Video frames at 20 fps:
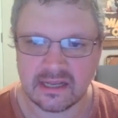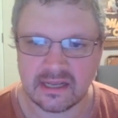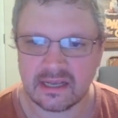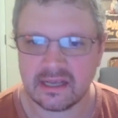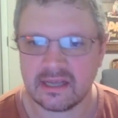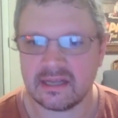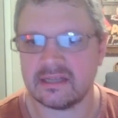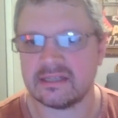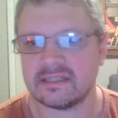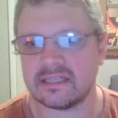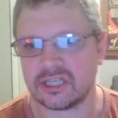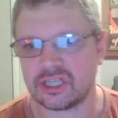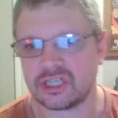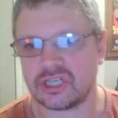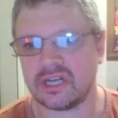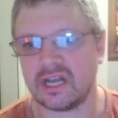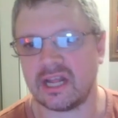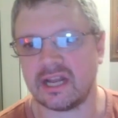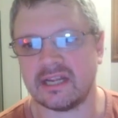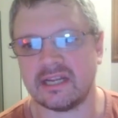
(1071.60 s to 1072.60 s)
In
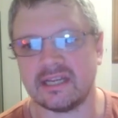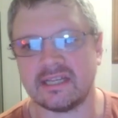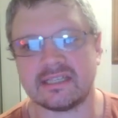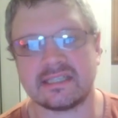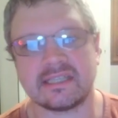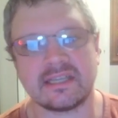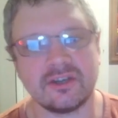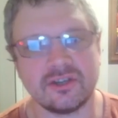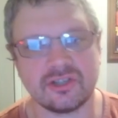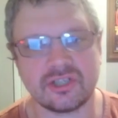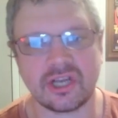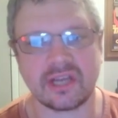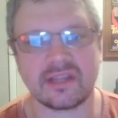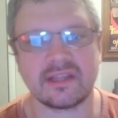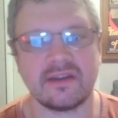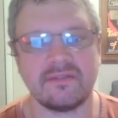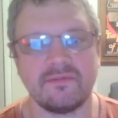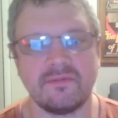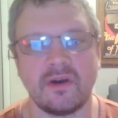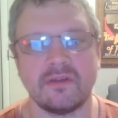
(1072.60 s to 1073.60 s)
addition, on any skill check
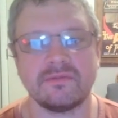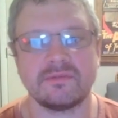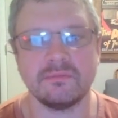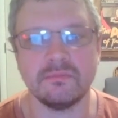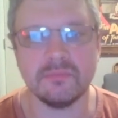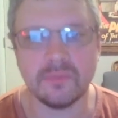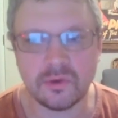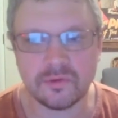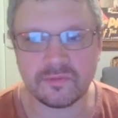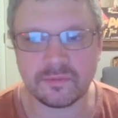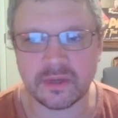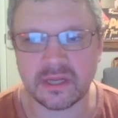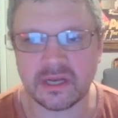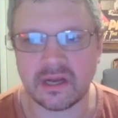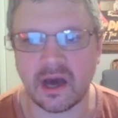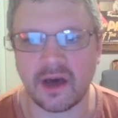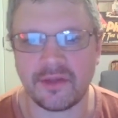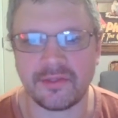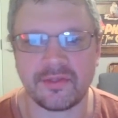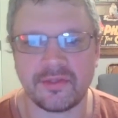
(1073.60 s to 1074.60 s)
that involves movement
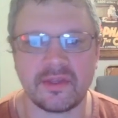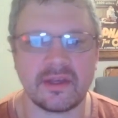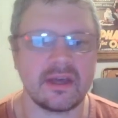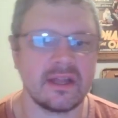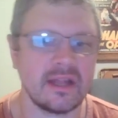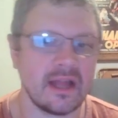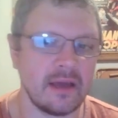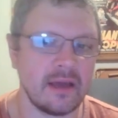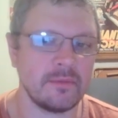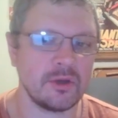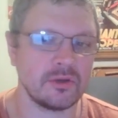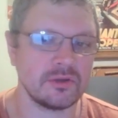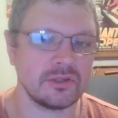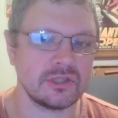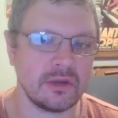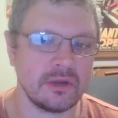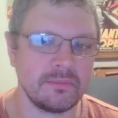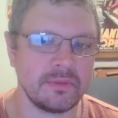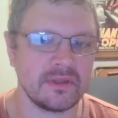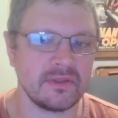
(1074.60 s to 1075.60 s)
other than climbing or
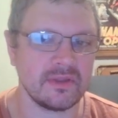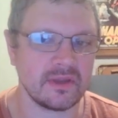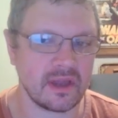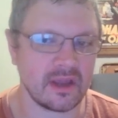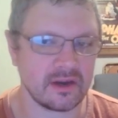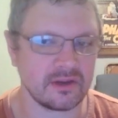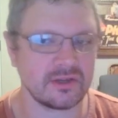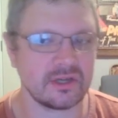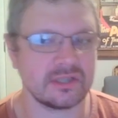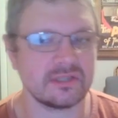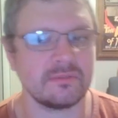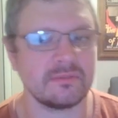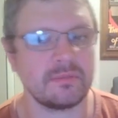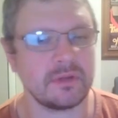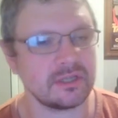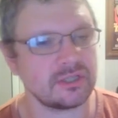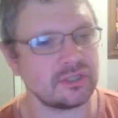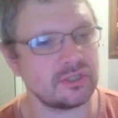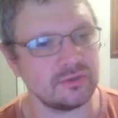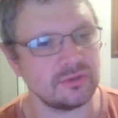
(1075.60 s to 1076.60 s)
jumping, the character has a
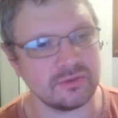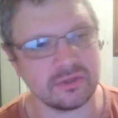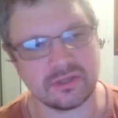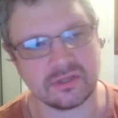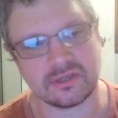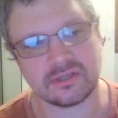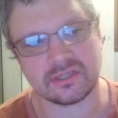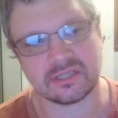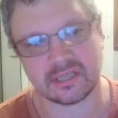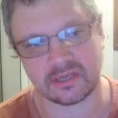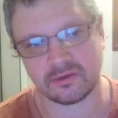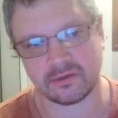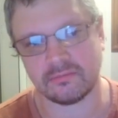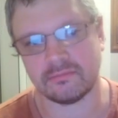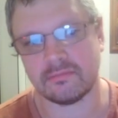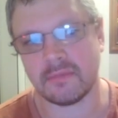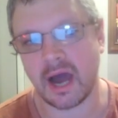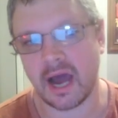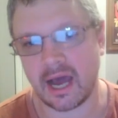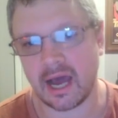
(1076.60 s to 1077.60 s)
+2 to their single
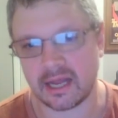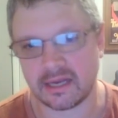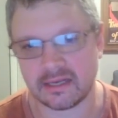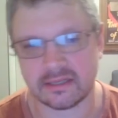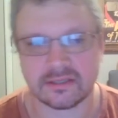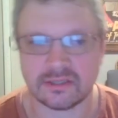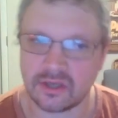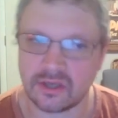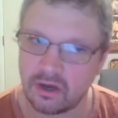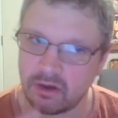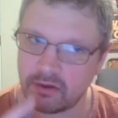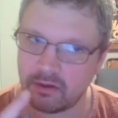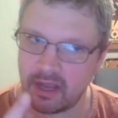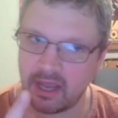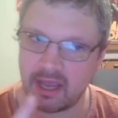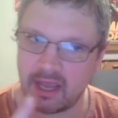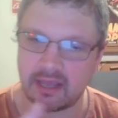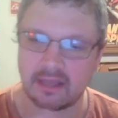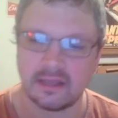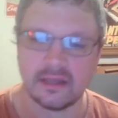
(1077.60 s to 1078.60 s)
mod. So,
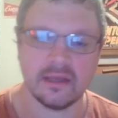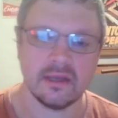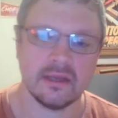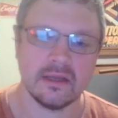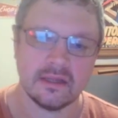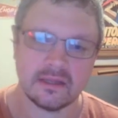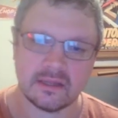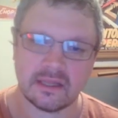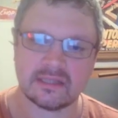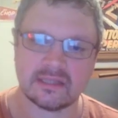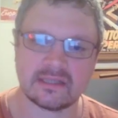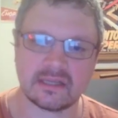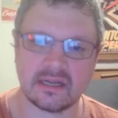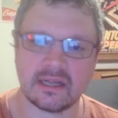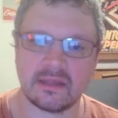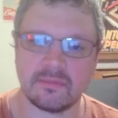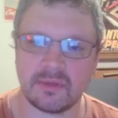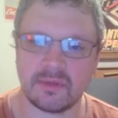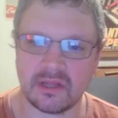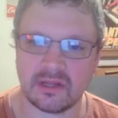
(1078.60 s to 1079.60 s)
hey, that's going to
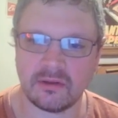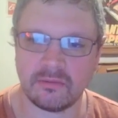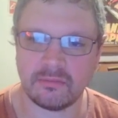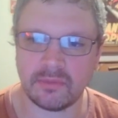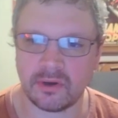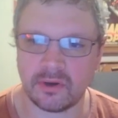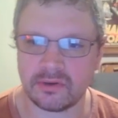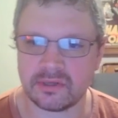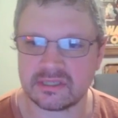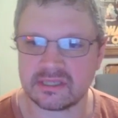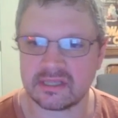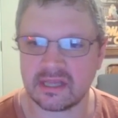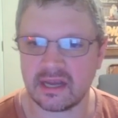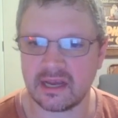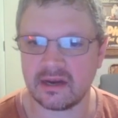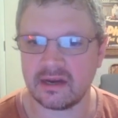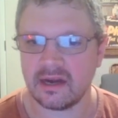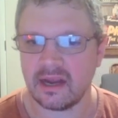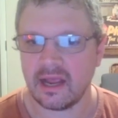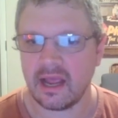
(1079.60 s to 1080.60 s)
give me a little bonus
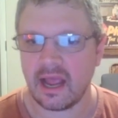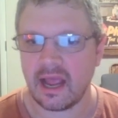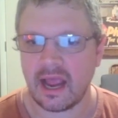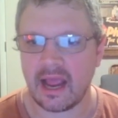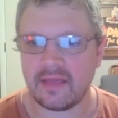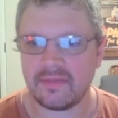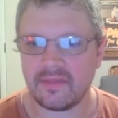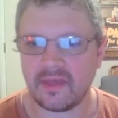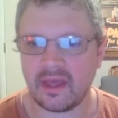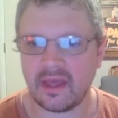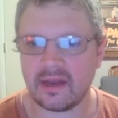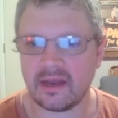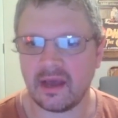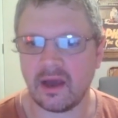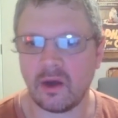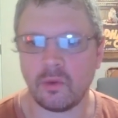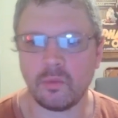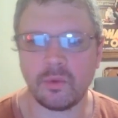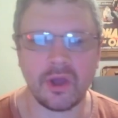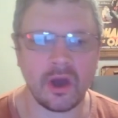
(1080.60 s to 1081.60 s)
there. And then
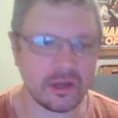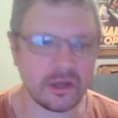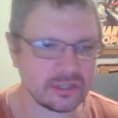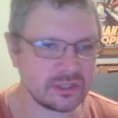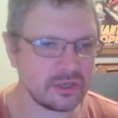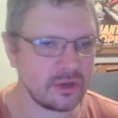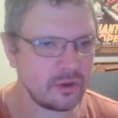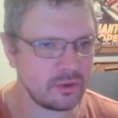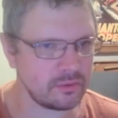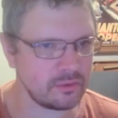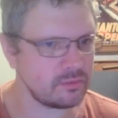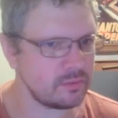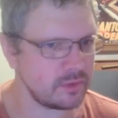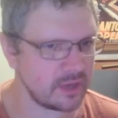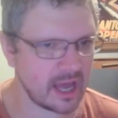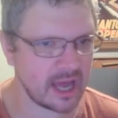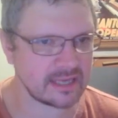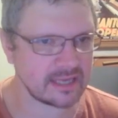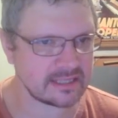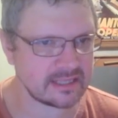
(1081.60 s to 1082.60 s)
we
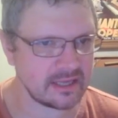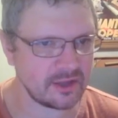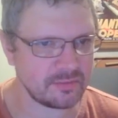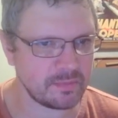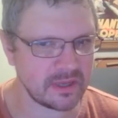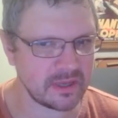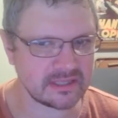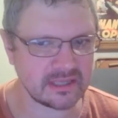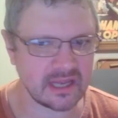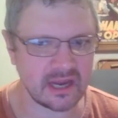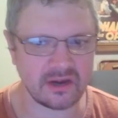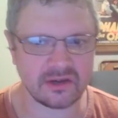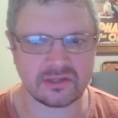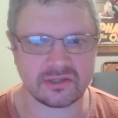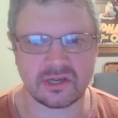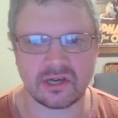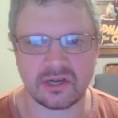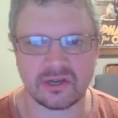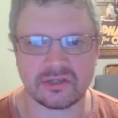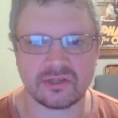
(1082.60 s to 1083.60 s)
got a stealth-based
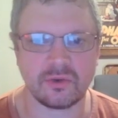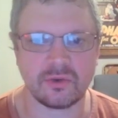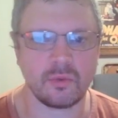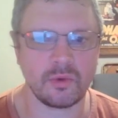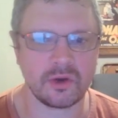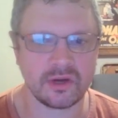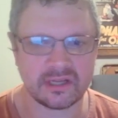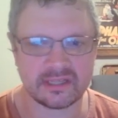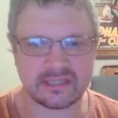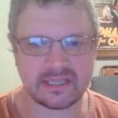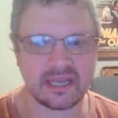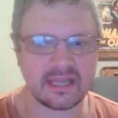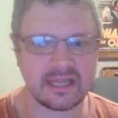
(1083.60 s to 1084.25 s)
character here, so we're going to take